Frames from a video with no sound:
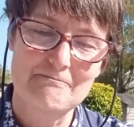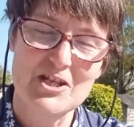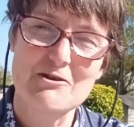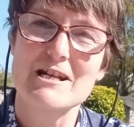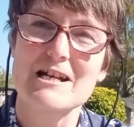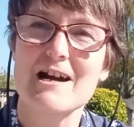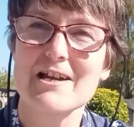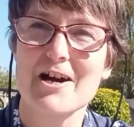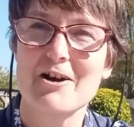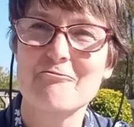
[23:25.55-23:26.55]
Ewan and
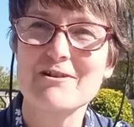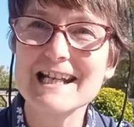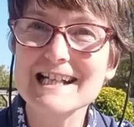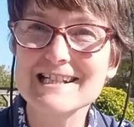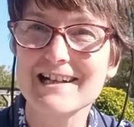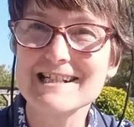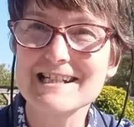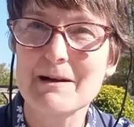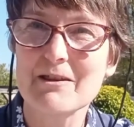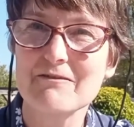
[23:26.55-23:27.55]
I are really
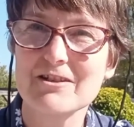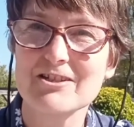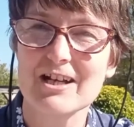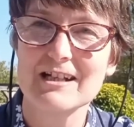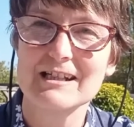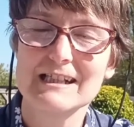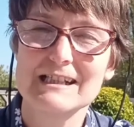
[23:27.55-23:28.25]
excited about the future,